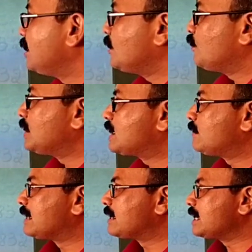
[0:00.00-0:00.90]
which
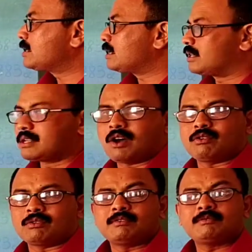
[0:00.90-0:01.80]
will reach the
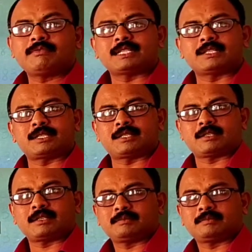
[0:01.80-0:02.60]
ground first?